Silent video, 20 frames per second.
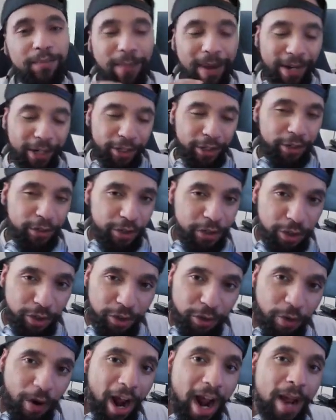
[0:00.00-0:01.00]
Make sure you
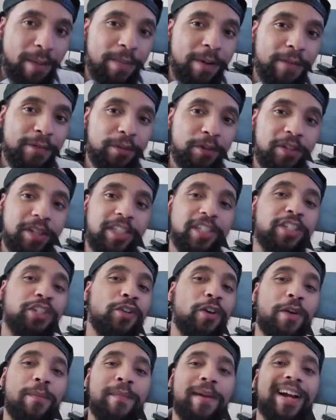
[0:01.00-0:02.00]
subscribe if you
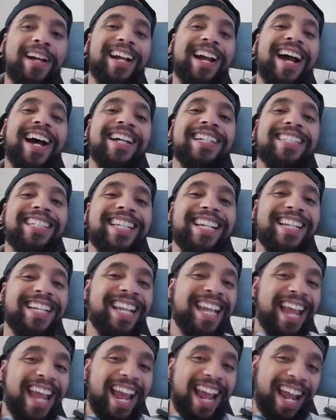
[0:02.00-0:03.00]
enjoy my content.
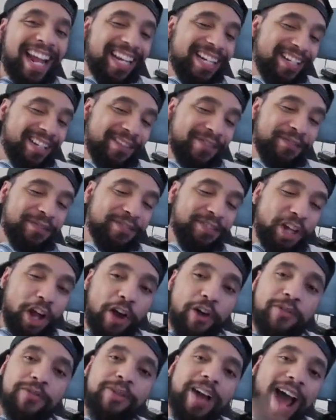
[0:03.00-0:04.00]
And if
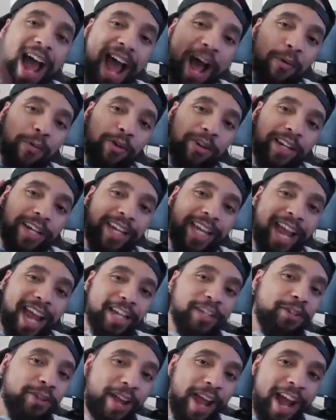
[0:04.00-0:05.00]
so, I will
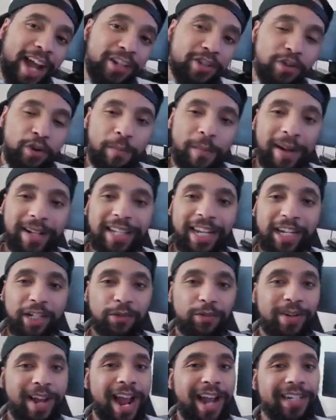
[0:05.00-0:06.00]
catch you guys during my next
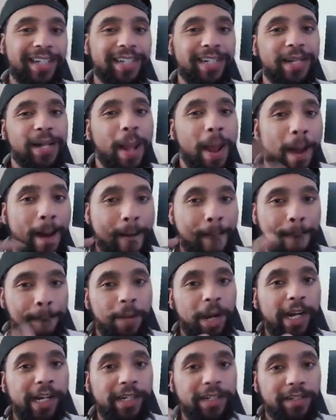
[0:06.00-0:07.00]
reaction.
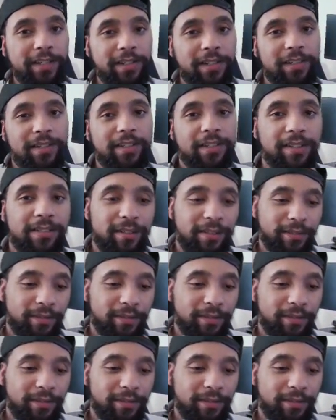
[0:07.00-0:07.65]
Peace.